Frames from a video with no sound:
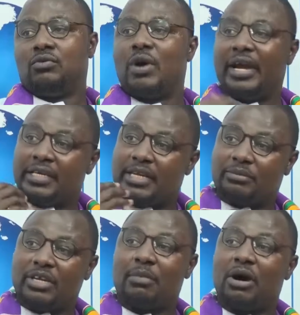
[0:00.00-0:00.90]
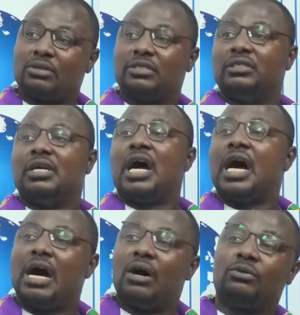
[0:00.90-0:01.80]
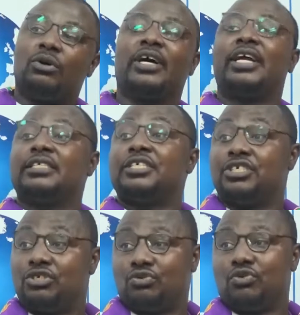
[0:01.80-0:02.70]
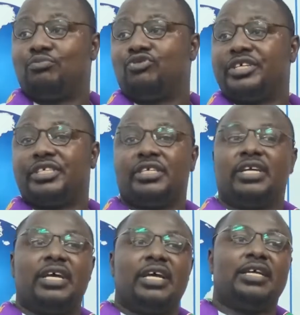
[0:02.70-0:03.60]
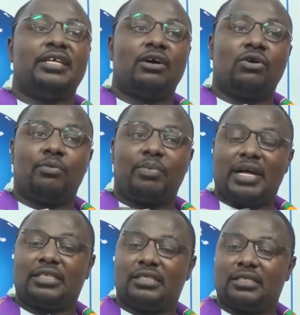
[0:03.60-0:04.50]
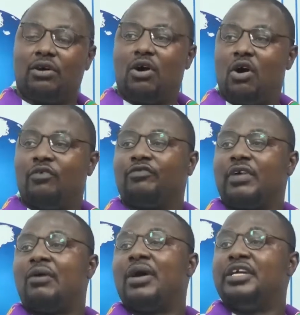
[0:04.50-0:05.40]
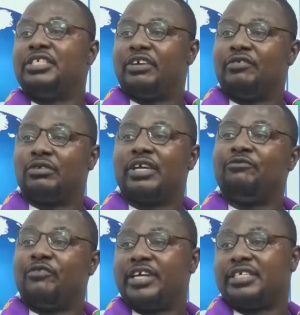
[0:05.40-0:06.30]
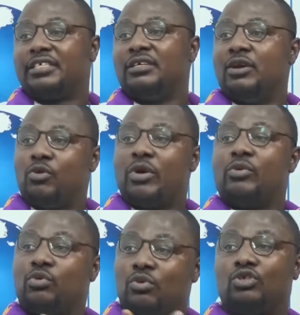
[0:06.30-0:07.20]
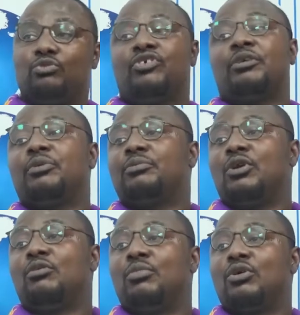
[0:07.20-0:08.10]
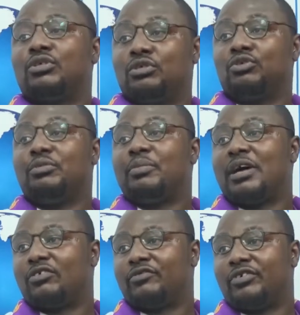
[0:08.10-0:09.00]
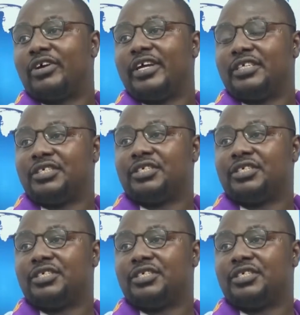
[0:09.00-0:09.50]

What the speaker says: who are in depth about how organizations do operate. And they are all parts of our interviews and vetting when we want to bring people on board to be part of the organization.